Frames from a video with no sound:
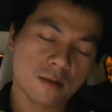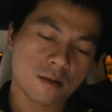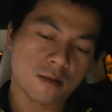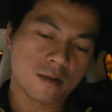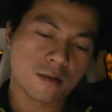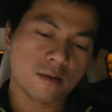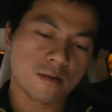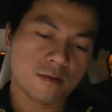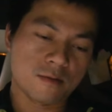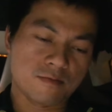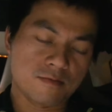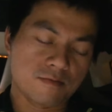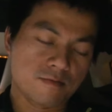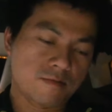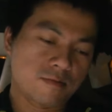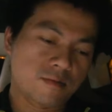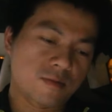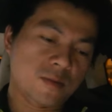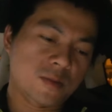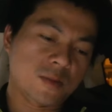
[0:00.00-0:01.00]
Um,
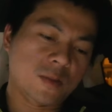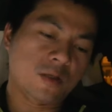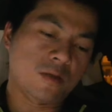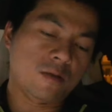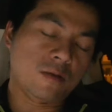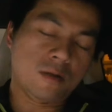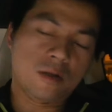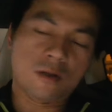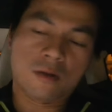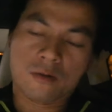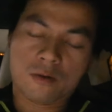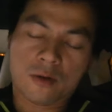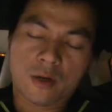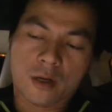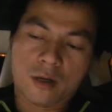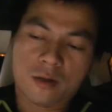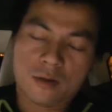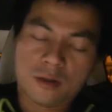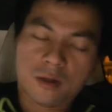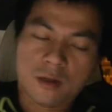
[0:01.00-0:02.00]

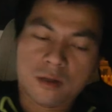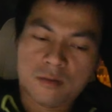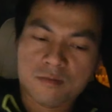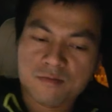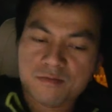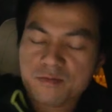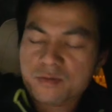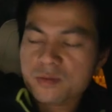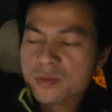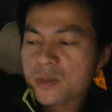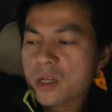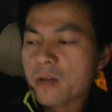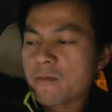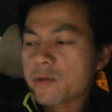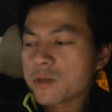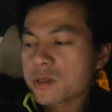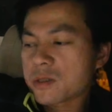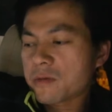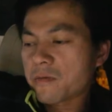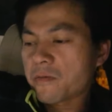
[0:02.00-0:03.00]
okay, and that
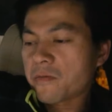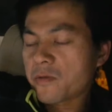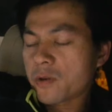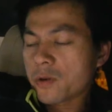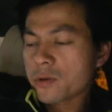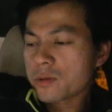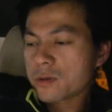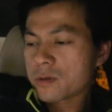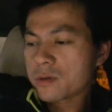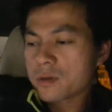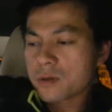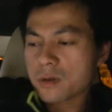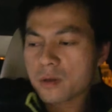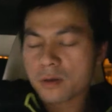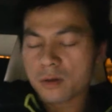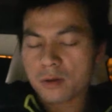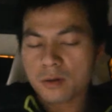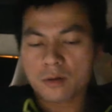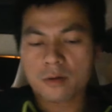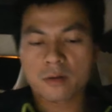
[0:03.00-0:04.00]
was the front
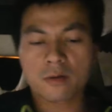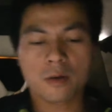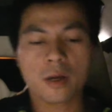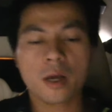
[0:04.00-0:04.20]
uh,